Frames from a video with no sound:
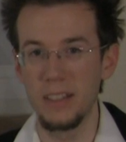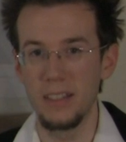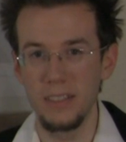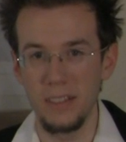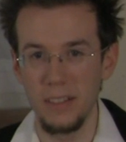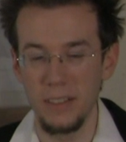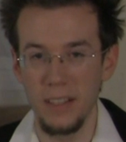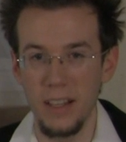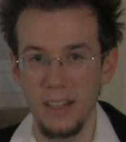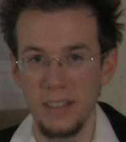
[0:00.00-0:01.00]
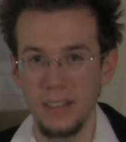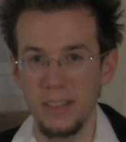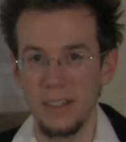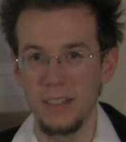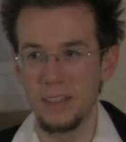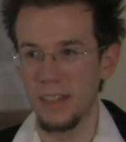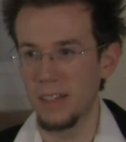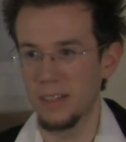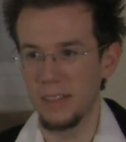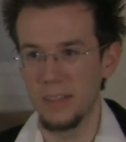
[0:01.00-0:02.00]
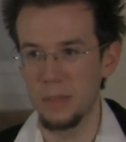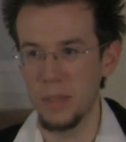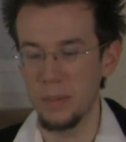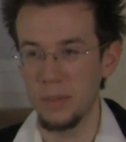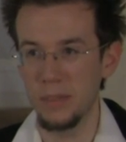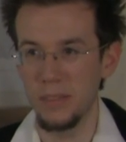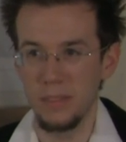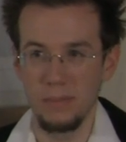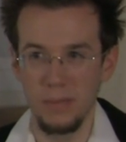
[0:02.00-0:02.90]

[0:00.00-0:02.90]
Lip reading: a need online that people,